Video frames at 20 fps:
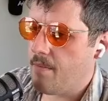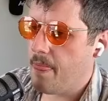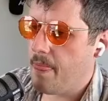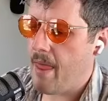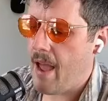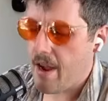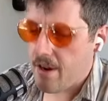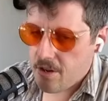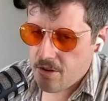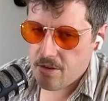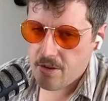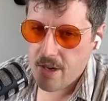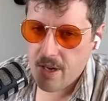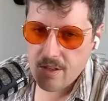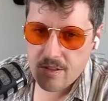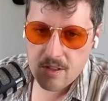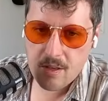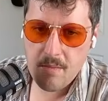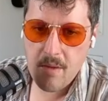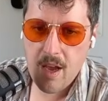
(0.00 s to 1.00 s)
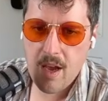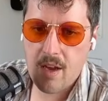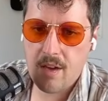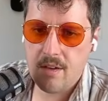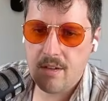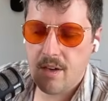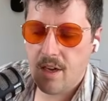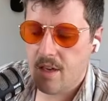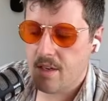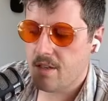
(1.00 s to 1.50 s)
That creates
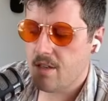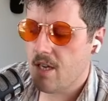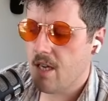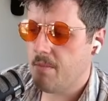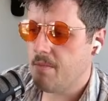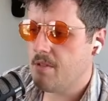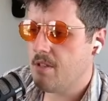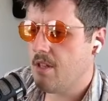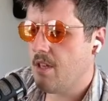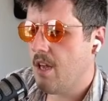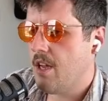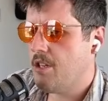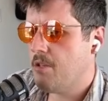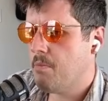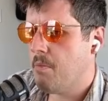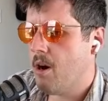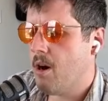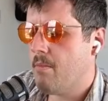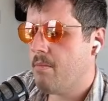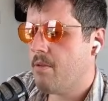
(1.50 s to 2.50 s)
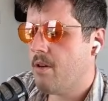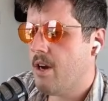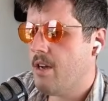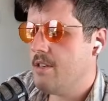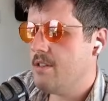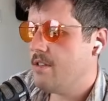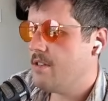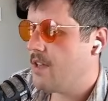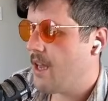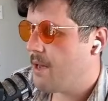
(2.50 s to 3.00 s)
demand and keeps the HBAR
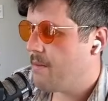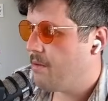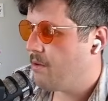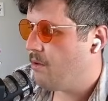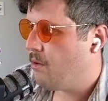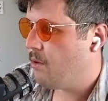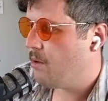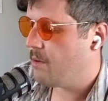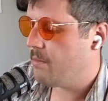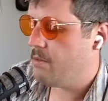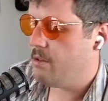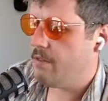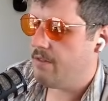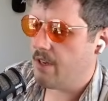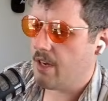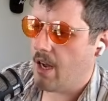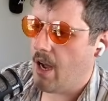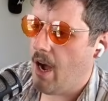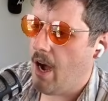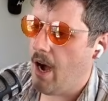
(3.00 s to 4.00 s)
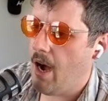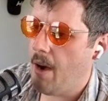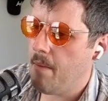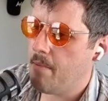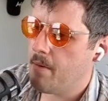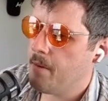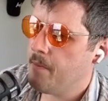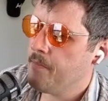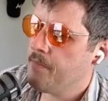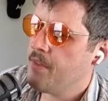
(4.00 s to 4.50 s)
price stable or moving
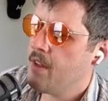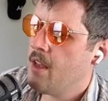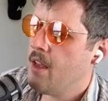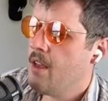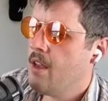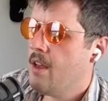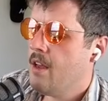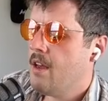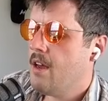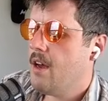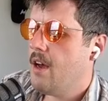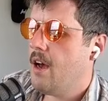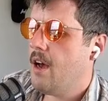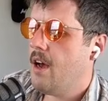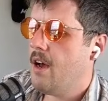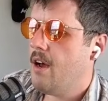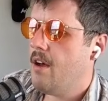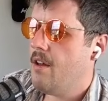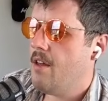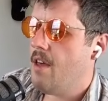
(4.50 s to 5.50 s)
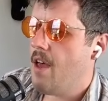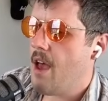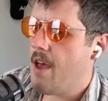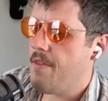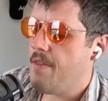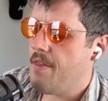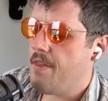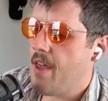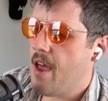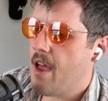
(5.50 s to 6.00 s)
up.
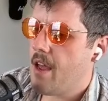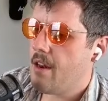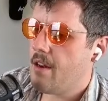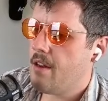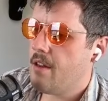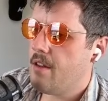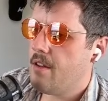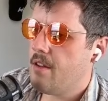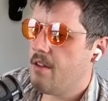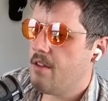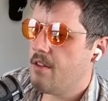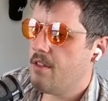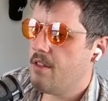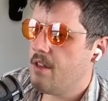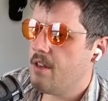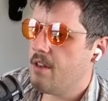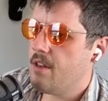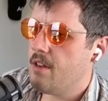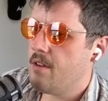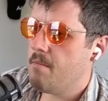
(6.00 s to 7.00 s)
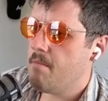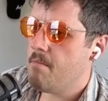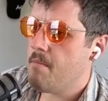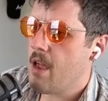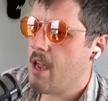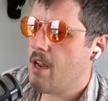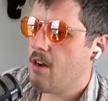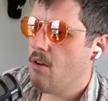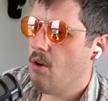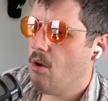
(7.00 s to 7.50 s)
And then the
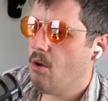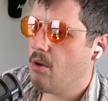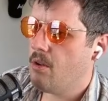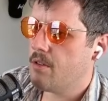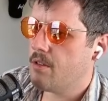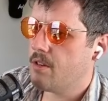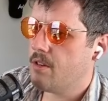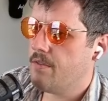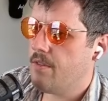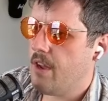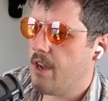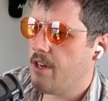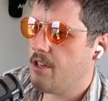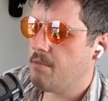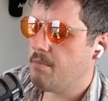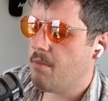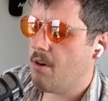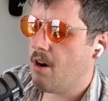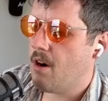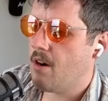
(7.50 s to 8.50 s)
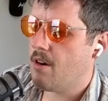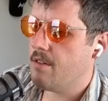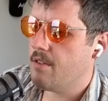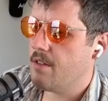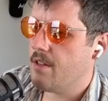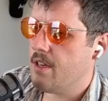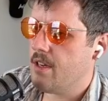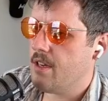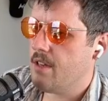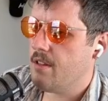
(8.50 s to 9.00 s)
main holder of HBAR,
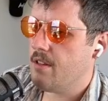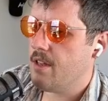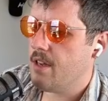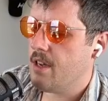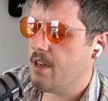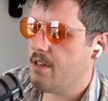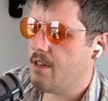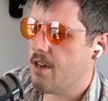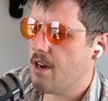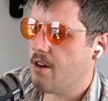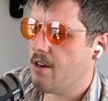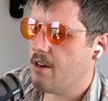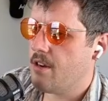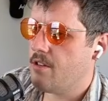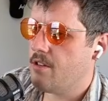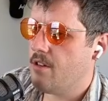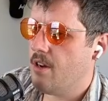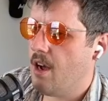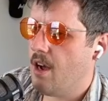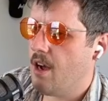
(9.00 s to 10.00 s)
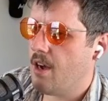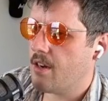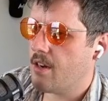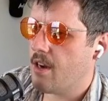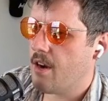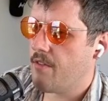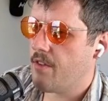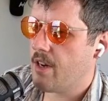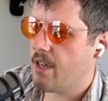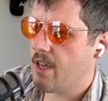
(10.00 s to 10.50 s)
the Hedera
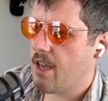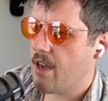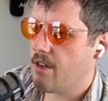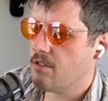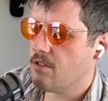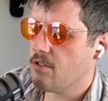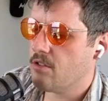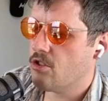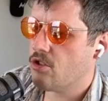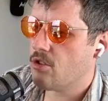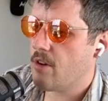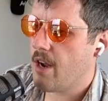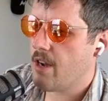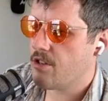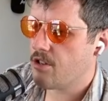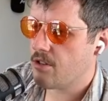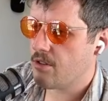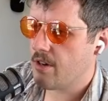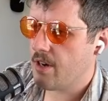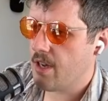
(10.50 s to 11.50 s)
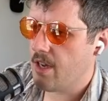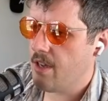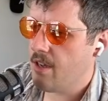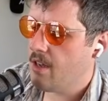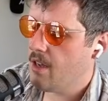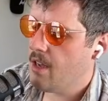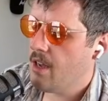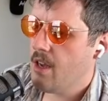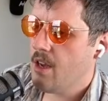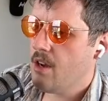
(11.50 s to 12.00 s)
Governing Council Treasury,
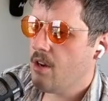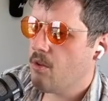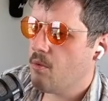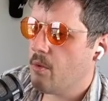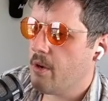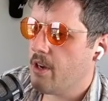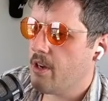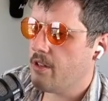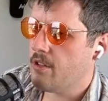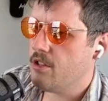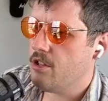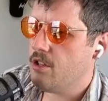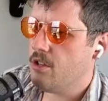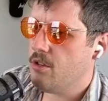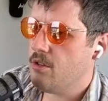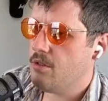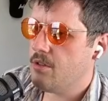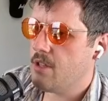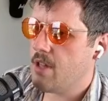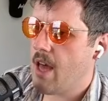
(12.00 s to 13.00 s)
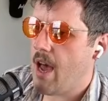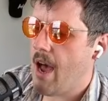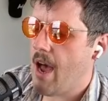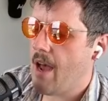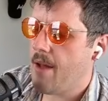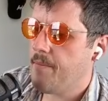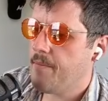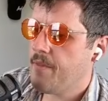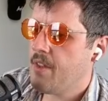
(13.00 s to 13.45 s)
will use that